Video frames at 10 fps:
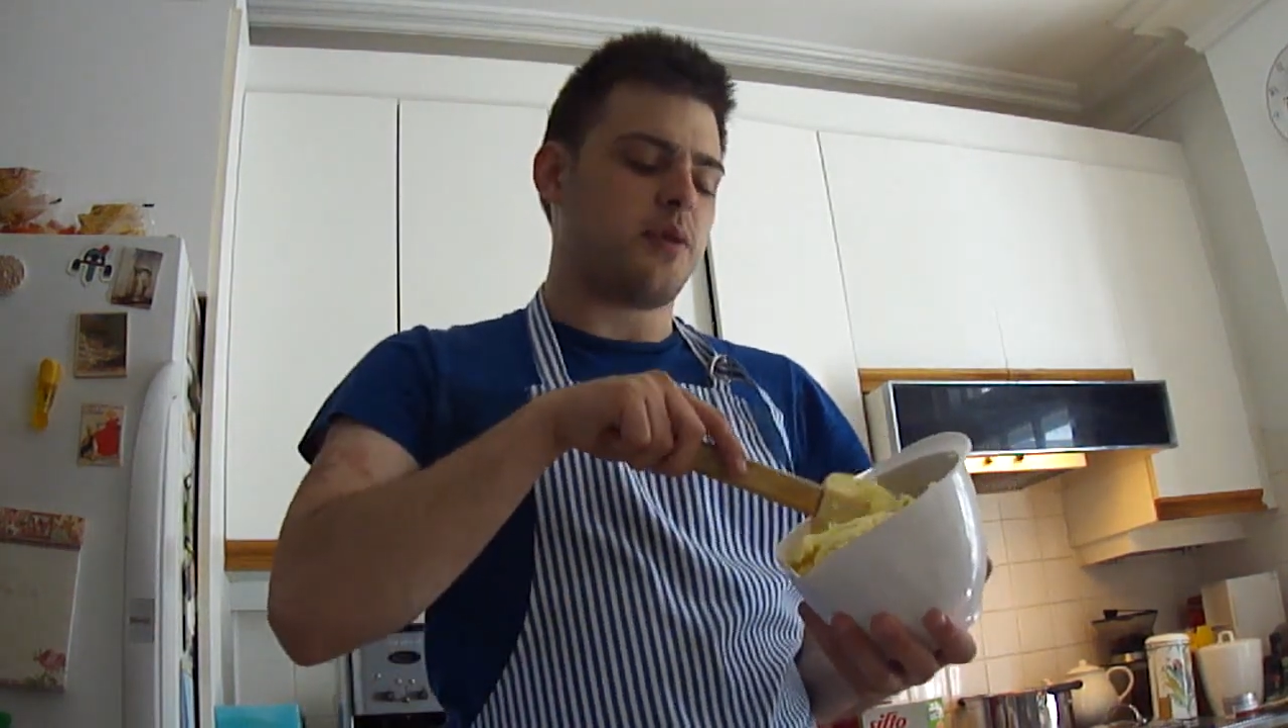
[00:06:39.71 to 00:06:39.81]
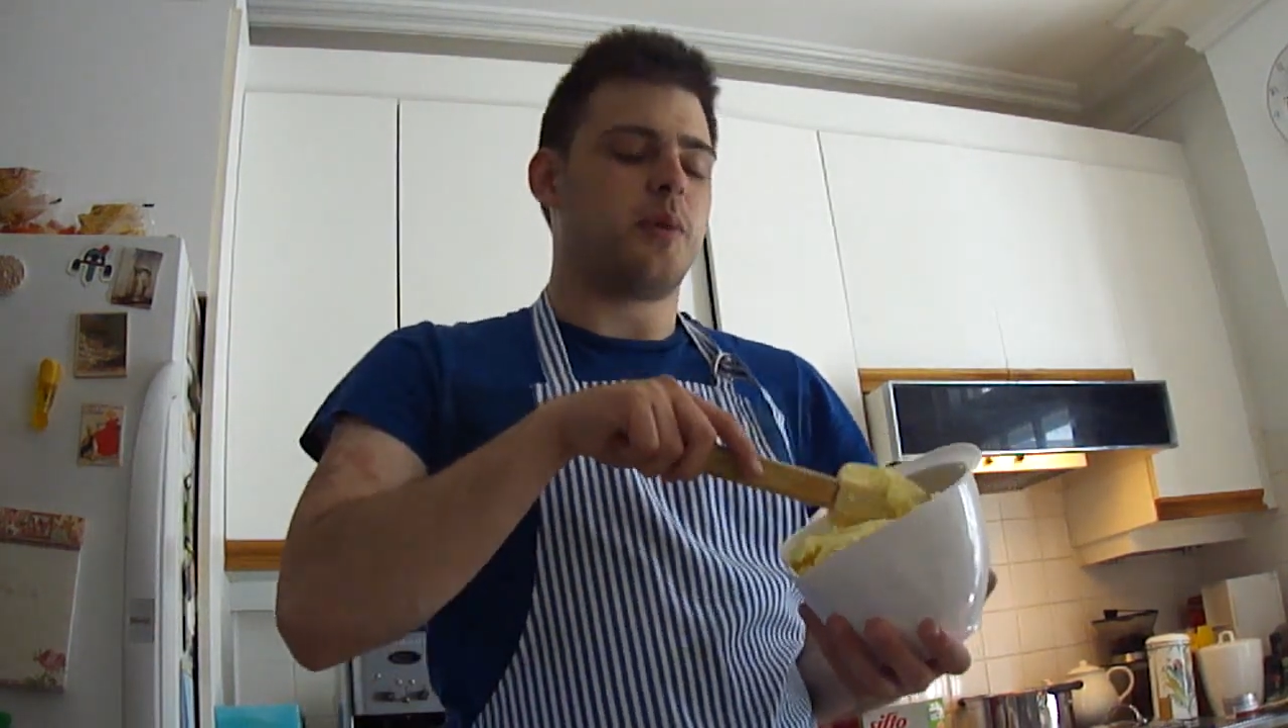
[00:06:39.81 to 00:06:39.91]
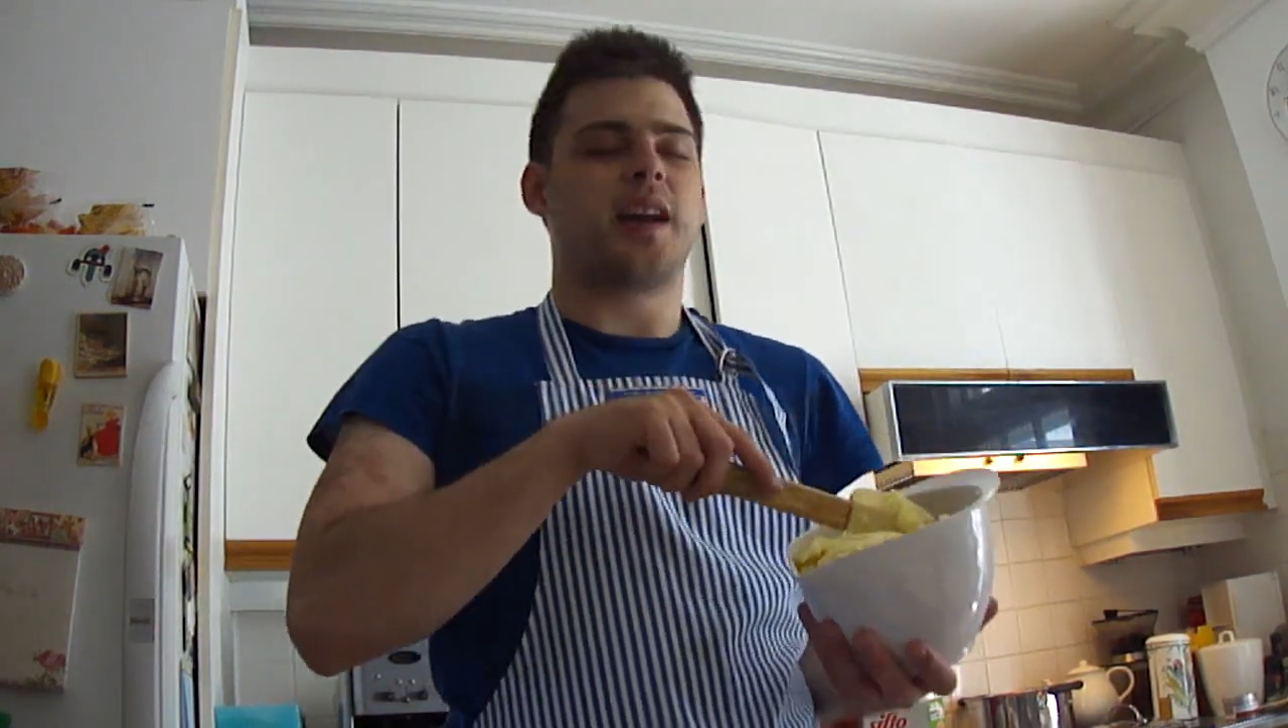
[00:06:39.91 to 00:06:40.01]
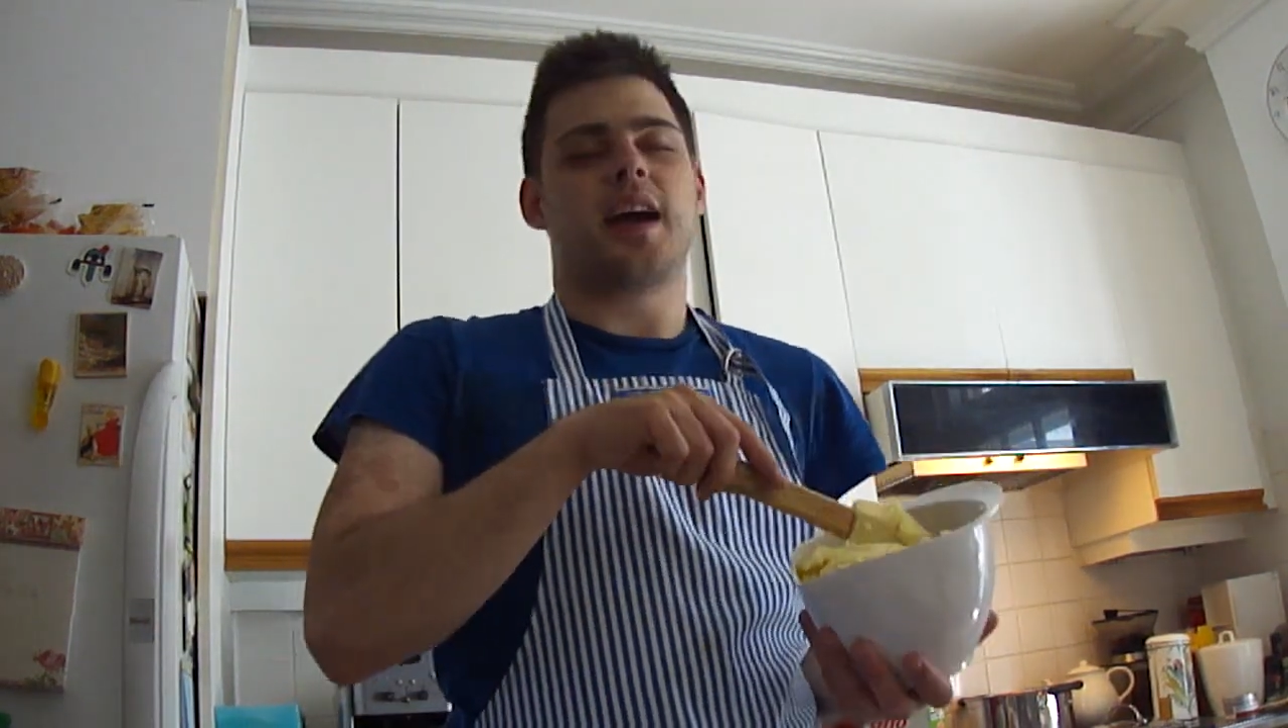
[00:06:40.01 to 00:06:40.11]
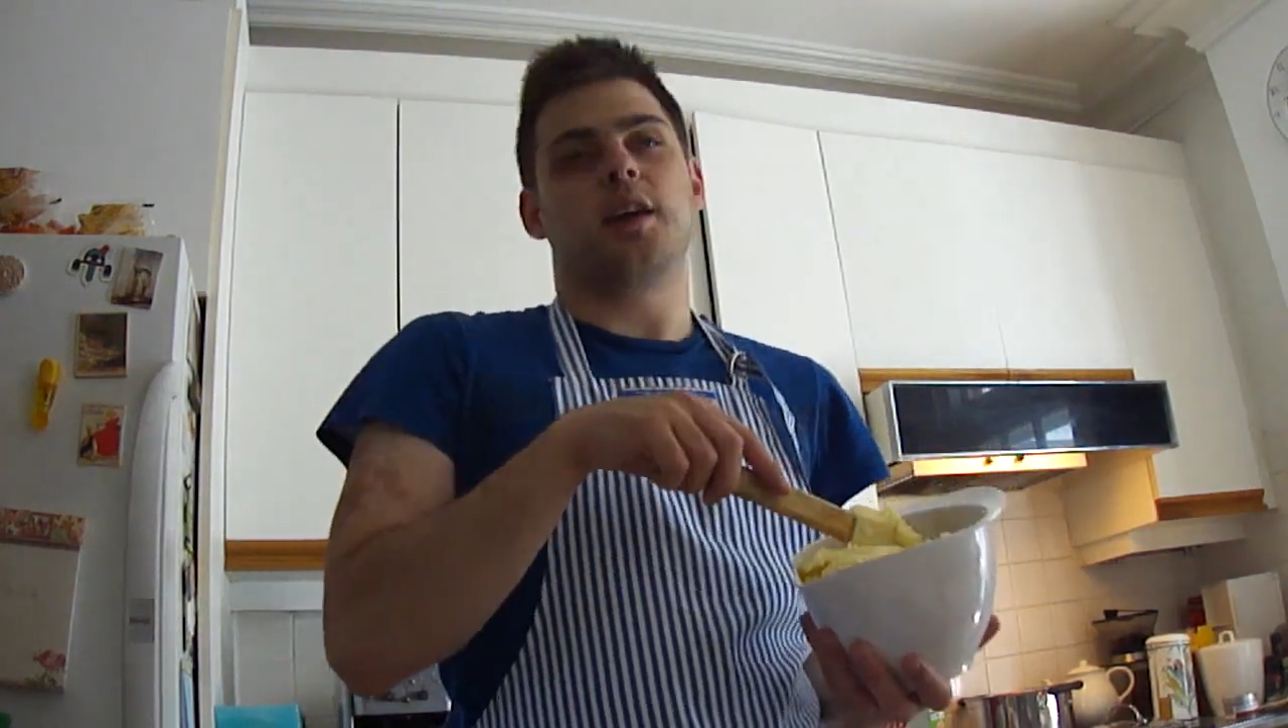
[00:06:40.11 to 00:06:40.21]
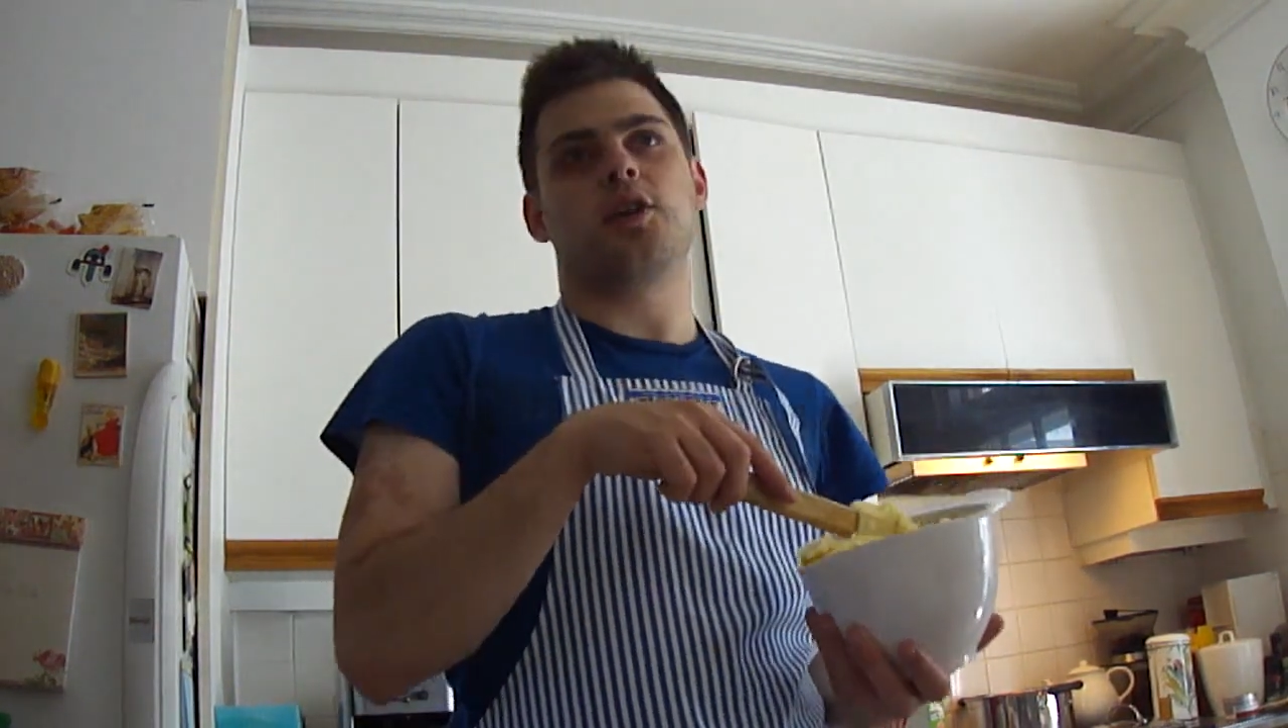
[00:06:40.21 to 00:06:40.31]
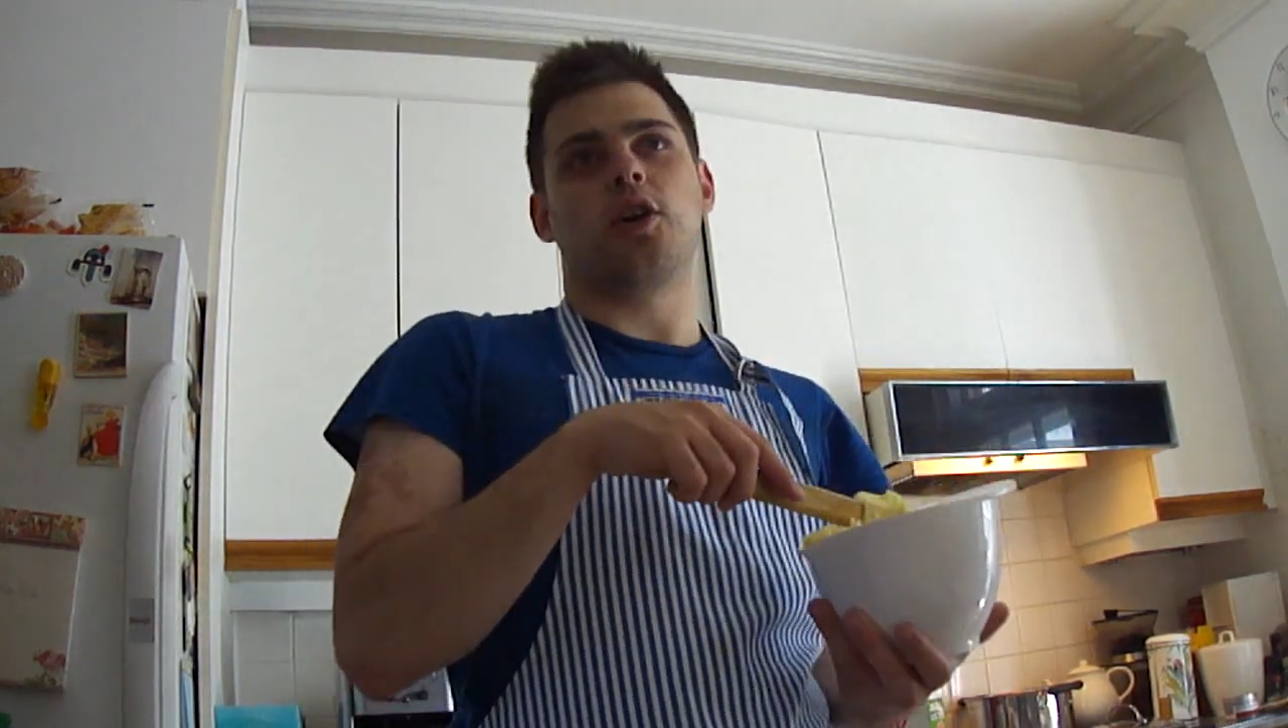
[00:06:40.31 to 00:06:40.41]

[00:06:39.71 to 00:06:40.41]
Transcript: you want to add